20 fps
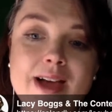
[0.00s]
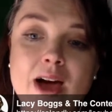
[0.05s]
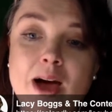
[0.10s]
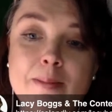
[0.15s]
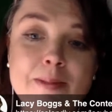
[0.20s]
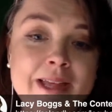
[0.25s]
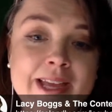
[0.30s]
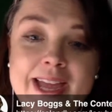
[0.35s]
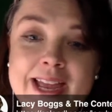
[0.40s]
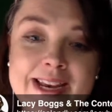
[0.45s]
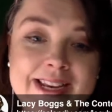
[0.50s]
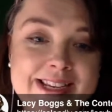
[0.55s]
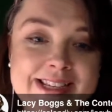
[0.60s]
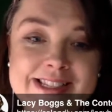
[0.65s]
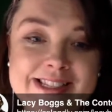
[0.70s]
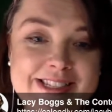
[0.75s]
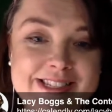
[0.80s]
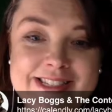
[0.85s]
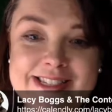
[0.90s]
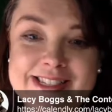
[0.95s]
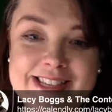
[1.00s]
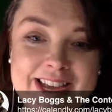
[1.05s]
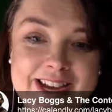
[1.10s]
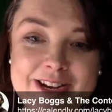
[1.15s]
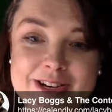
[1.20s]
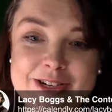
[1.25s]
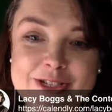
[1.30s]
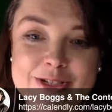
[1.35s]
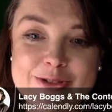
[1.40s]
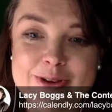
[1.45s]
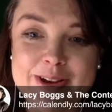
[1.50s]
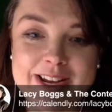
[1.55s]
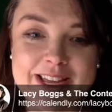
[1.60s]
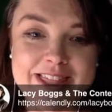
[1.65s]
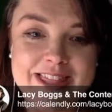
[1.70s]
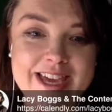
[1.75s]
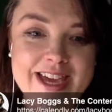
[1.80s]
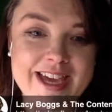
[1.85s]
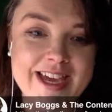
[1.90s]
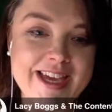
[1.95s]
obligated to say or do
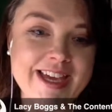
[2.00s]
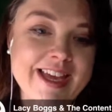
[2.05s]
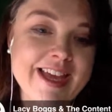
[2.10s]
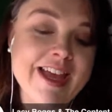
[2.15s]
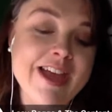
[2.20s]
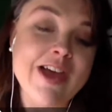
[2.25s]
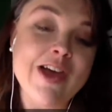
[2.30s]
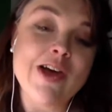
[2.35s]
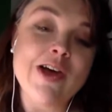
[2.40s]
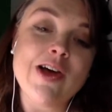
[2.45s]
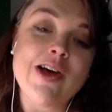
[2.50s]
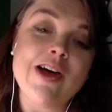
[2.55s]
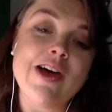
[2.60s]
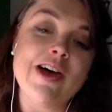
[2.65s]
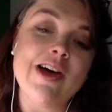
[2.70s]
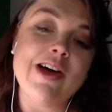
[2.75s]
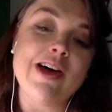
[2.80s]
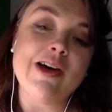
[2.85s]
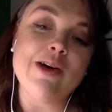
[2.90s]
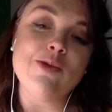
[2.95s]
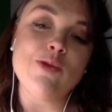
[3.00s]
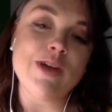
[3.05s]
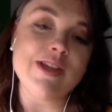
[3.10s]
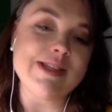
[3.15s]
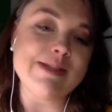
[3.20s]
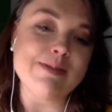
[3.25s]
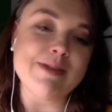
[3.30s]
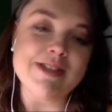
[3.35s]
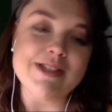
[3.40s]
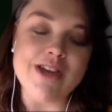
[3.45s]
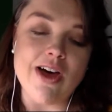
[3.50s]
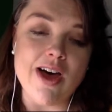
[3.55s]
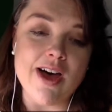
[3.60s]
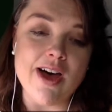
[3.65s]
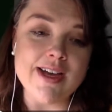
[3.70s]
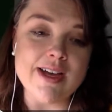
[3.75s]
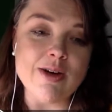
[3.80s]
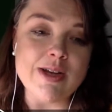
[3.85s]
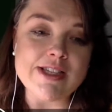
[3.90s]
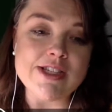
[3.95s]
anything once we
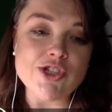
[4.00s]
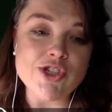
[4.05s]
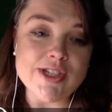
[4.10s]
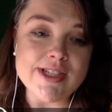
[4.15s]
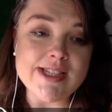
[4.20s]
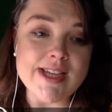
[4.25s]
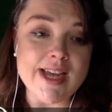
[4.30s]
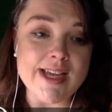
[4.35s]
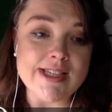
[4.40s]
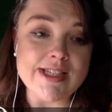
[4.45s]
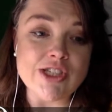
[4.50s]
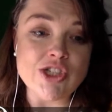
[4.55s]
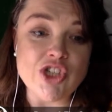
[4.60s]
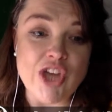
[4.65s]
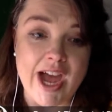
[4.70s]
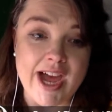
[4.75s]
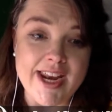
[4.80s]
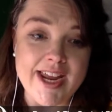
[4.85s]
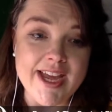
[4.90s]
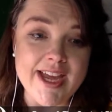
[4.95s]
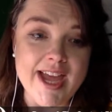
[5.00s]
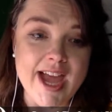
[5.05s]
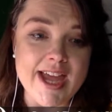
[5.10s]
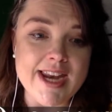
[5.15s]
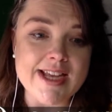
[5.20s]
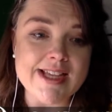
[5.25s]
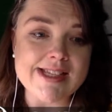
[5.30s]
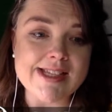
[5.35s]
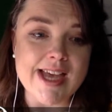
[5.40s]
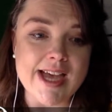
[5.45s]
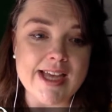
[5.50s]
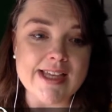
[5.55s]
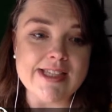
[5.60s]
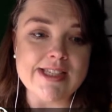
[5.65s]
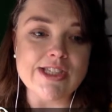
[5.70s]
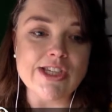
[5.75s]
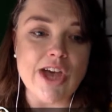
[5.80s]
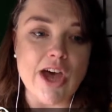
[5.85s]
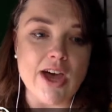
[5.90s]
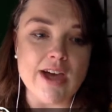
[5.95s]
talk. It's just us chatting and it's
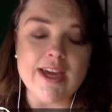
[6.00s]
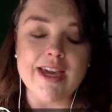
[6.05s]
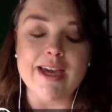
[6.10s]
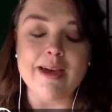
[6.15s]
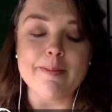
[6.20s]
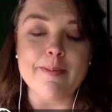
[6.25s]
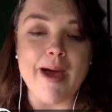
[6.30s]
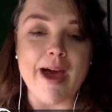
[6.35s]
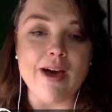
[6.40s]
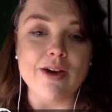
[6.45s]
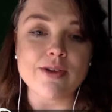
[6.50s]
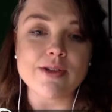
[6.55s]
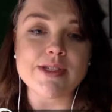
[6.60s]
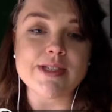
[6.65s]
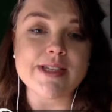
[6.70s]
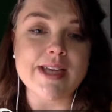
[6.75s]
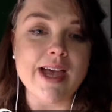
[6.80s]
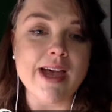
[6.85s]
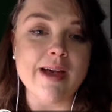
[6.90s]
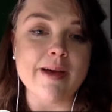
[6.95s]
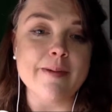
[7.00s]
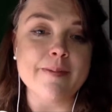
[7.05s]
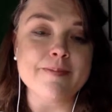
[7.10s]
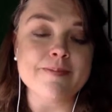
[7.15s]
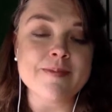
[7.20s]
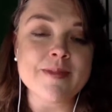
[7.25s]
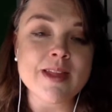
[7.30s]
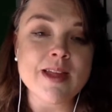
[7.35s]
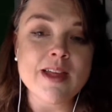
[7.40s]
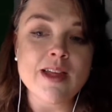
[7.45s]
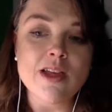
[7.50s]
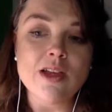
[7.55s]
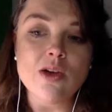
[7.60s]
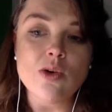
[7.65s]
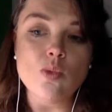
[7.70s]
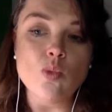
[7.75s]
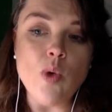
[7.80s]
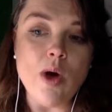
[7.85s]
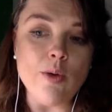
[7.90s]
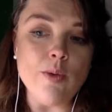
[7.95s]
us talking about
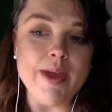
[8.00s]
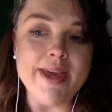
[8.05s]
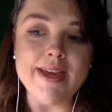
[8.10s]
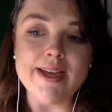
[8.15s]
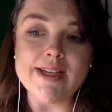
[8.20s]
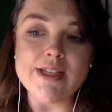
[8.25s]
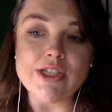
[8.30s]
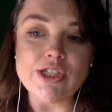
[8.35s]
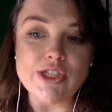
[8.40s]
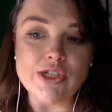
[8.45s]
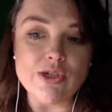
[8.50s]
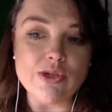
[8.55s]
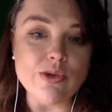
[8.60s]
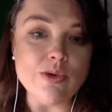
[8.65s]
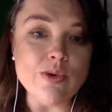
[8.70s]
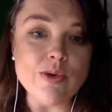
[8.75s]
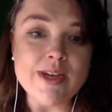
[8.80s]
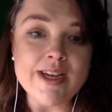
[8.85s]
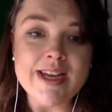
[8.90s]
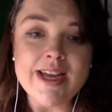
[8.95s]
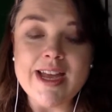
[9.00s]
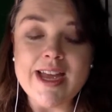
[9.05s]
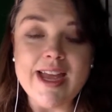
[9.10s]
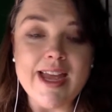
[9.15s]
what we can do